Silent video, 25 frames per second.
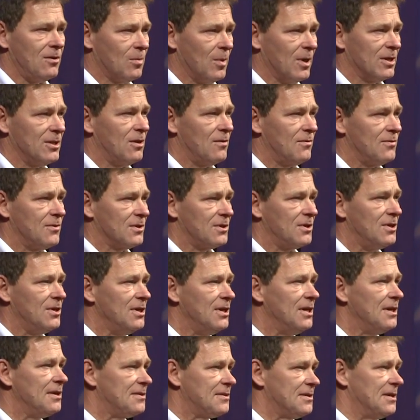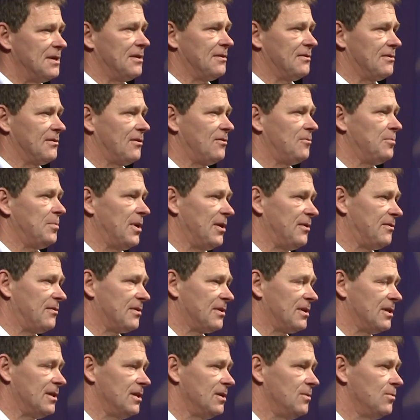one of the key things is
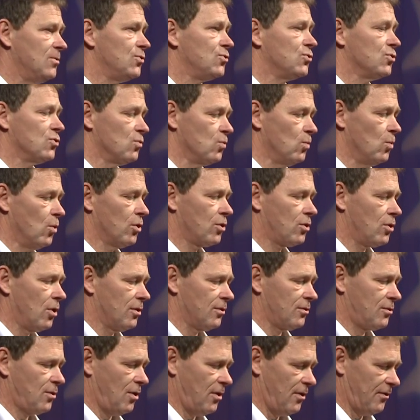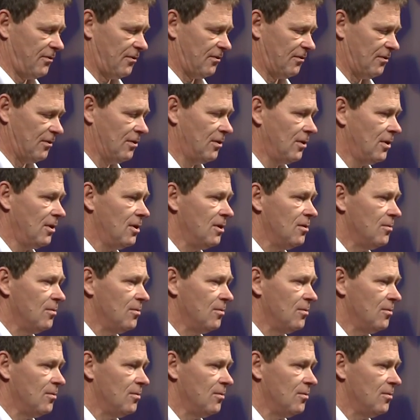basically we should work on cost.